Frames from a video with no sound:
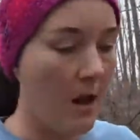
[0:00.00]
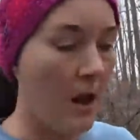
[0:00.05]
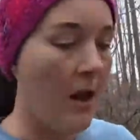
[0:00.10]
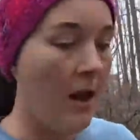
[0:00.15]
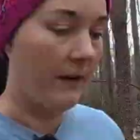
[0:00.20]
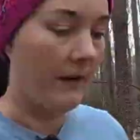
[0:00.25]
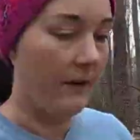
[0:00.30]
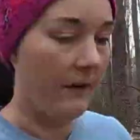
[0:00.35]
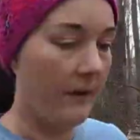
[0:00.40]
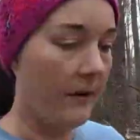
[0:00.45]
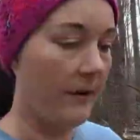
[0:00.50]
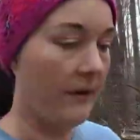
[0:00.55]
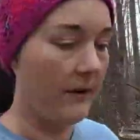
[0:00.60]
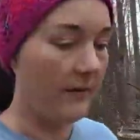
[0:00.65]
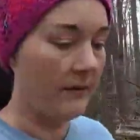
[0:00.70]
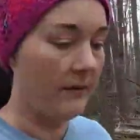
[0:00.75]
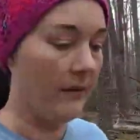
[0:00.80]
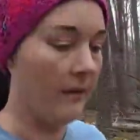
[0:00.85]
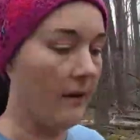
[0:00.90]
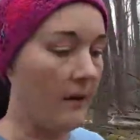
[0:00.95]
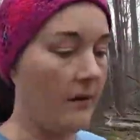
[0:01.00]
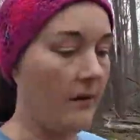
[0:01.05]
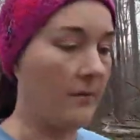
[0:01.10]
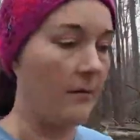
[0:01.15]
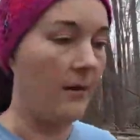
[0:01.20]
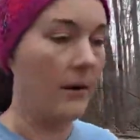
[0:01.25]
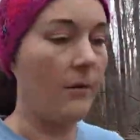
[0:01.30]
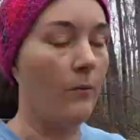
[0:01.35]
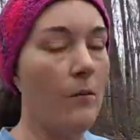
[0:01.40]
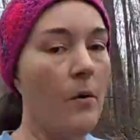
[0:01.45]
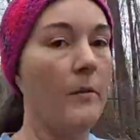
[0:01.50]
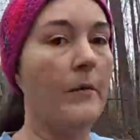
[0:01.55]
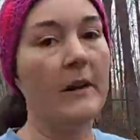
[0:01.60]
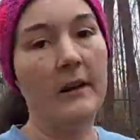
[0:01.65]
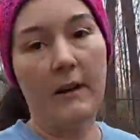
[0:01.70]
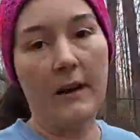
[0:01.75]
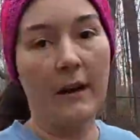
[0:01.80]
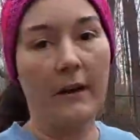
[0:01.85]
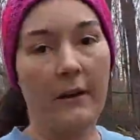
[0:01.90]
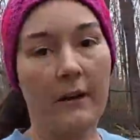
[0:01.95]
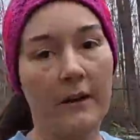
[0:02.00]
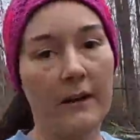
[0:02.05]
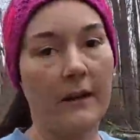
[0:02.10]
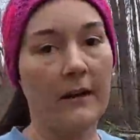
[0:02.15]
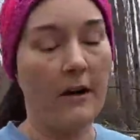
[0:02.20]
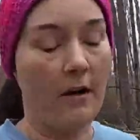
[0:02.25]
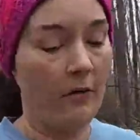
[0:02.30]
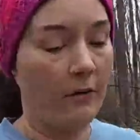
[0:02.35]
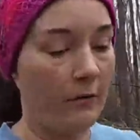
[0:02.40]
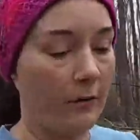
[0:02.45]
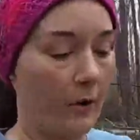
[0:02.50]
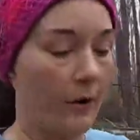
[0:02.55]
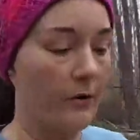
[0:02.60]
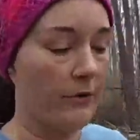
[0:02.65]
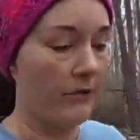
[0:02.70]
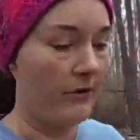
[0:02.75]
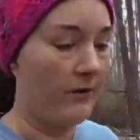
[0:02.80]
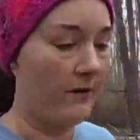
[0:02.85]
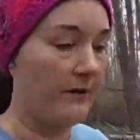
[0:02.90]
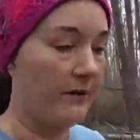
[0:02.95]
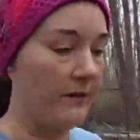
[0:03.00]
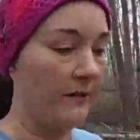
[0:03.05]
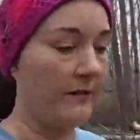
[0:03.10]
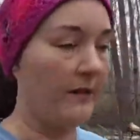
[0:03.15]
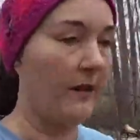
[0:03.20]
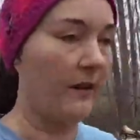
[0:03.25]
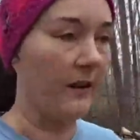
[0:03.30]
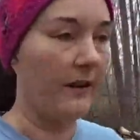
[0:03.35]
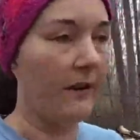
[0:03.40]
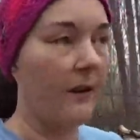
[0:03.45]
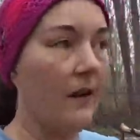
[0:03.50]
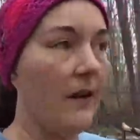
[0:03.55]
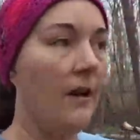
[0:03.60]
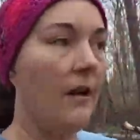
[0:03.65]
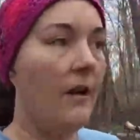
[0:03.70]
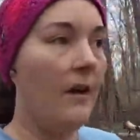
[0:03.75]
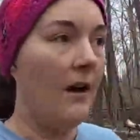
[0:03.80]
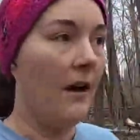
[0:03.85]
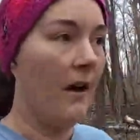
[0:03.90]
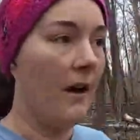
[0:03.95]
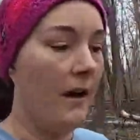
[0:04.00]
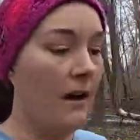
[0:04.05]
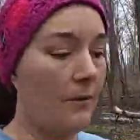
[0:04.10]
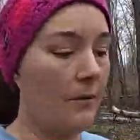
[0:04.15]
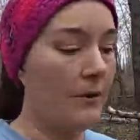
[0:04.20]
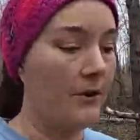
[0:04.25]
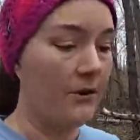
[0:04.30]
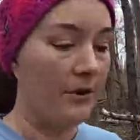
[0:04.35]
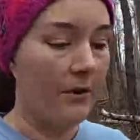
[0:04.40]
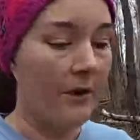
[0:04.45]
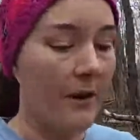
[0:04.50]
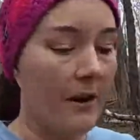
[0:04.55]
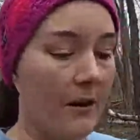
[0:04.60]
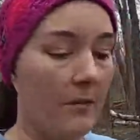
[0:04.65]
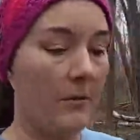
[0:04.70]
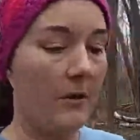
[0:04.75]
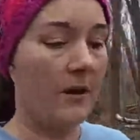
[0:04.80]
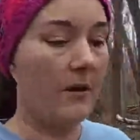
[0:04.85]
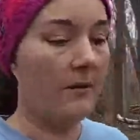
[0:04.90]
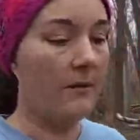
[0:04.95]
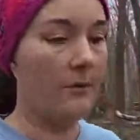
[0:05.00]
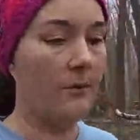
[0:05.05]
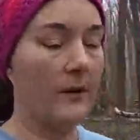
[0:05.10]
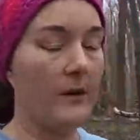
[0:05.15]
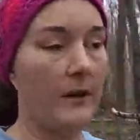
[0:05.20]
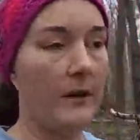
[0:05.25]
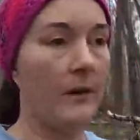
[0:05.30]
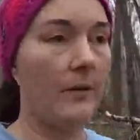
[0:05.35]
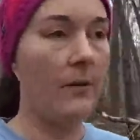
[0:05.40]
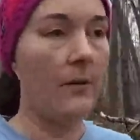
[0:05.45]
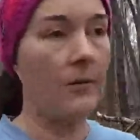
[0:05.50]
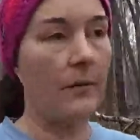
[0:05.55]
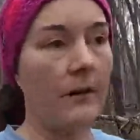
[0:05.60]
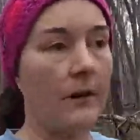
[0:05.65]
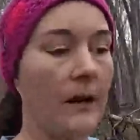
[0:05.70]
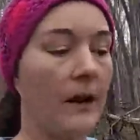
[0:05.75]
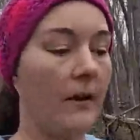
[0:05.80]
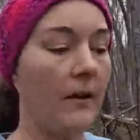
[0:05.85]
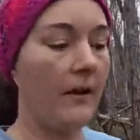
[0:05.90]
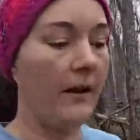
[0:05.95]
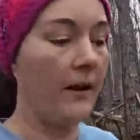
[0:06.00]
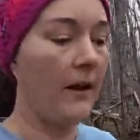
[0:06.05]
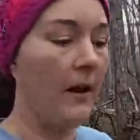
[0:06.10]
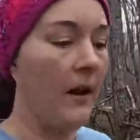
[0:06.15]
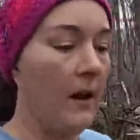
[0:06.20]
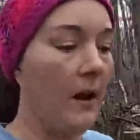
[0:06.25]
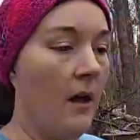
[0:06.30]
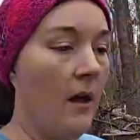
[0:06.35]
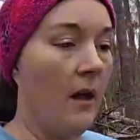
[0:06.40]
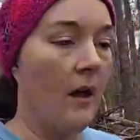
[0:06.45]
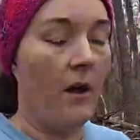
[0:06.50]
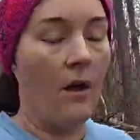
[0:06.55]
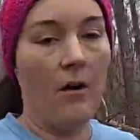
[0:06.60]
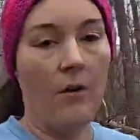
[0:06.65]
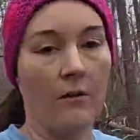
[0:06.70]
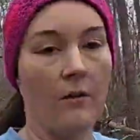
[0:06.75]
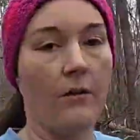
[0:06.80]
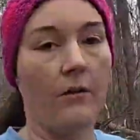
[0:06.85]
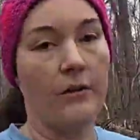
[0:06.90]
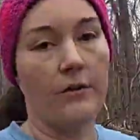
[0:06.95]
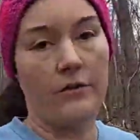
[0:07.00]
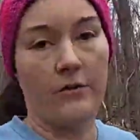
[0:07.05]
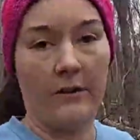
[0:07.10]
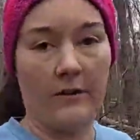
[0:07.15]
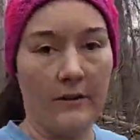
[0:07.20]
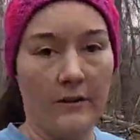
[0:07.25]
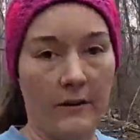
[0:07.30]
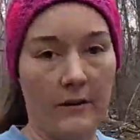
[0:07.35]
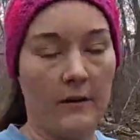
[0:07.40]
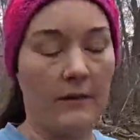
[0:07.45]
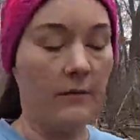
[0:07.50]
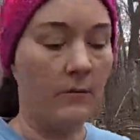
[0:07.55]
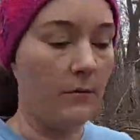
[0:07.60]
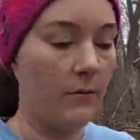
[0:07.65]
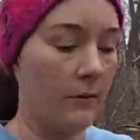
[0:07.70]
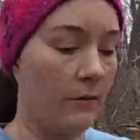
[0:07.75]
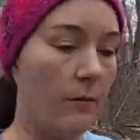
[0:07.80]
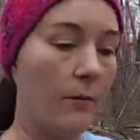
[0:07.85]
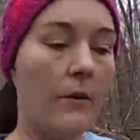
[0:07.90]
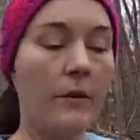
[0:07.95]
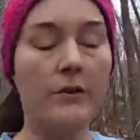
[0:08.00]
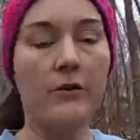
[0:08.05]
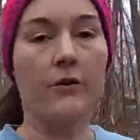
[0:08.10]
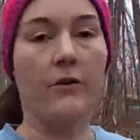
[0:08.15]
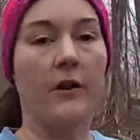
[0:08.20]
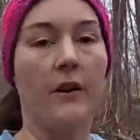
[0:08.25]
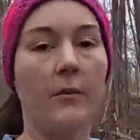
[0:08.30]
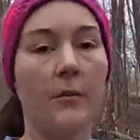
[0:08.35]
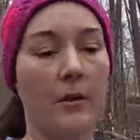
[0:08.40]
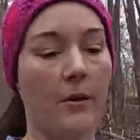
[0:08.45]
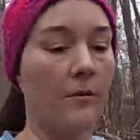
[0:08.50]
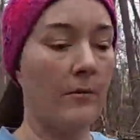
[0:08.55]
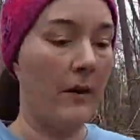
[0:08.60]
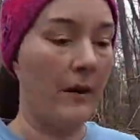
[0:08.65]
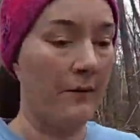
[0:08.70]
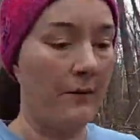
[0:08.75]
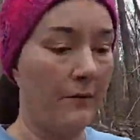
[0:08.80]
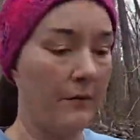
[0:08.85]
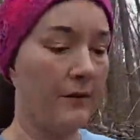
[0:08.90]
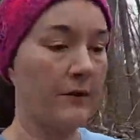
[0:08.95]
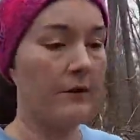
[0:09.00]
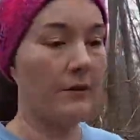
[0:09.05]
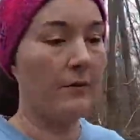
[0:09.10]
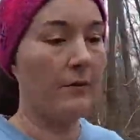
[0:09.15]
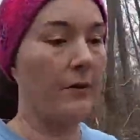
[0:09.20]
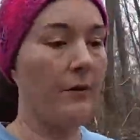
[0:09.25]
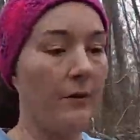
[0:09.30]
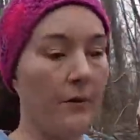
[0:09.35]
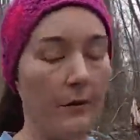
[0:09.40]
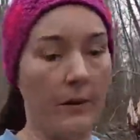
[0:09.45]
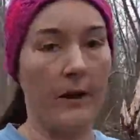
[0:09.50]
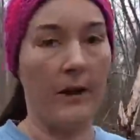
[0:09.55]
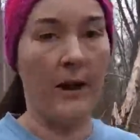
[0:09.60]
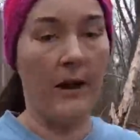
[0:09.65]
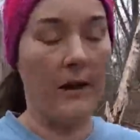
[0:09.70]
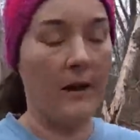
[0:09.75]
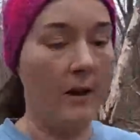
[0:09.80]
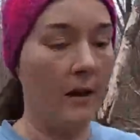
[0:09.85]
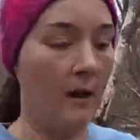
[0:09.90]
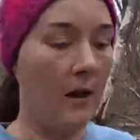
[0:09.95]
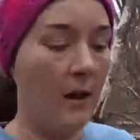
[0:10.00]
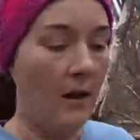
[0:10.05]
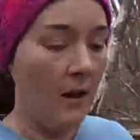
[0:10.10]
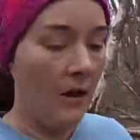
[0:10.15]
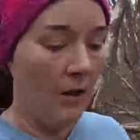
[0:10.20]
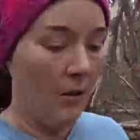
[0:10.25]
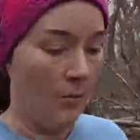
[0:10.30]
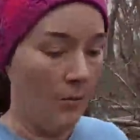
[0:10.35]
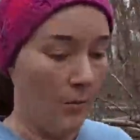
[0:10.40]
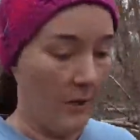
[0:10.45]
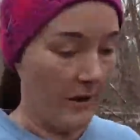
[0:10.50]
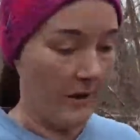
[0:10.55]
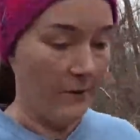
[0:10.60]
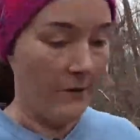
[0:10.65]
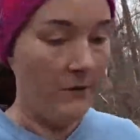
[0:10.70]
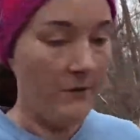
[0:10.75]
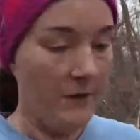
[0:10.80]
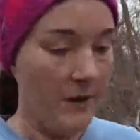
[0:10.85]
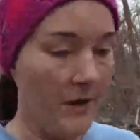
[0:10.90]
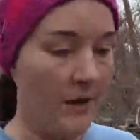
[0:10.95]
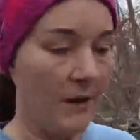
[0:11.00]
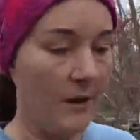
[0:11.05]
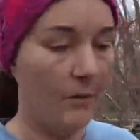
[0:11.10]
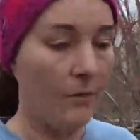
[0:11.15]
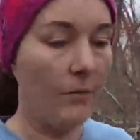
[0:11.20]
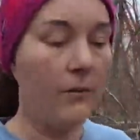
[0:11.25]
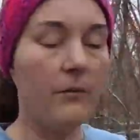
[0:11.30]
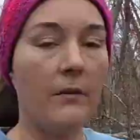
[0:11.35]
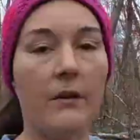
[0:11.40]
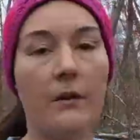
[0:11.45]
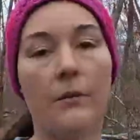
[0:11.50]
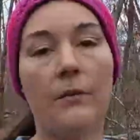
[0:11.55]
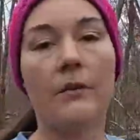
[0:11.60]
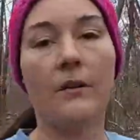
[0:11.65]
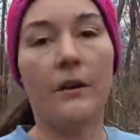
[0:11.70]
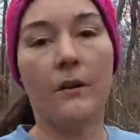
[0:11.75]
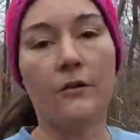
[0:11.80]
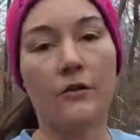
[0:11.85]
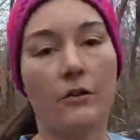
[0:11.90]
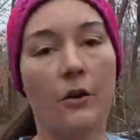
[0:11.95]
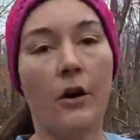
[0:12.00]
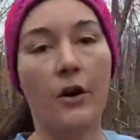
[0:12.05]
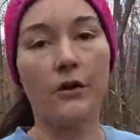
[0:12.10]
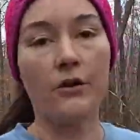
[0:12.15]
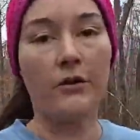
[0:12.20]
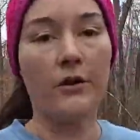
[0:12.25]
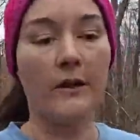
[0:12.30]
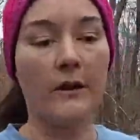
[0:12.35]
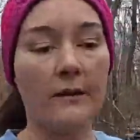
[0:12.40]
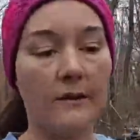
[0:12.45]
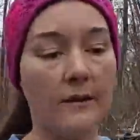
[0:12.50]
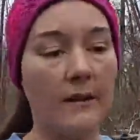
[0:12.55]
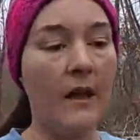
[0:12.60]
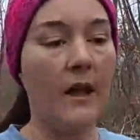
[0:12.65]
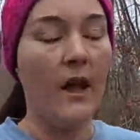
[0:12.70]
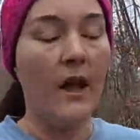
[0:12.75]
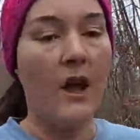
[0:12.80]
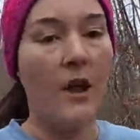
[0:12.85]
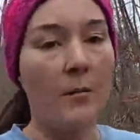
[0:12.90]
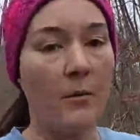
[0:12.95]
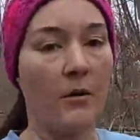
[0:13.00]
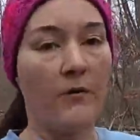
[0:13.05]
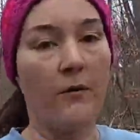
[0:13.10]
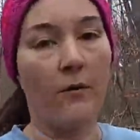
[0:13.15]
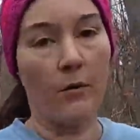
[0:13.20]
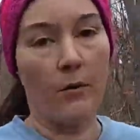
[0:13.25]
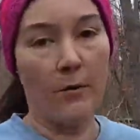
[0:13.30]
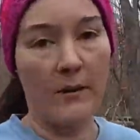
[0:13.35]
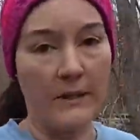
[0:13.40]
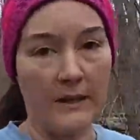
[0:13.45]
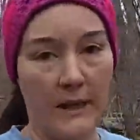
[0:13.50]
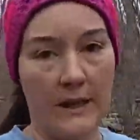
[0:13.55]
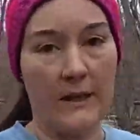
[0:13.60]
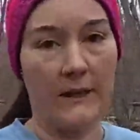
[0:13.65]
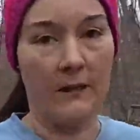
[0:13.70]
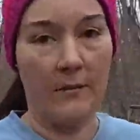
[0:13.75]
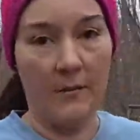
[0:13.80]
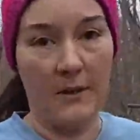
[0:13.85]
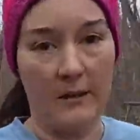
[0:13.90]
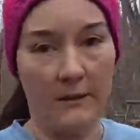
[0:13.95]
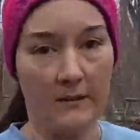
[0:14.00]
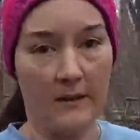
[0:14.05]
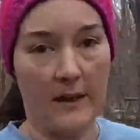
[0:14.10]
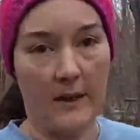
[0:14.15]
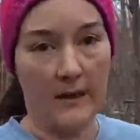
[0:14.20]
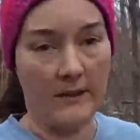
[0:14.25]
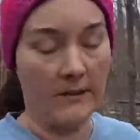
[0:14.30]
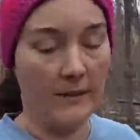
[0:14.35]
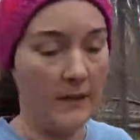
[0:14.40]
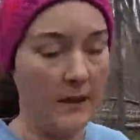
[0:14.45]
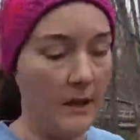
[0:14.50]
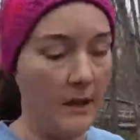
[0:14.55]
Here is a woman carrying in all the groceries, and it's like, we train because we want to carry all the groceries in with one trip rather than 2 or 3. Well, what do we do with those groceries before we take them inside?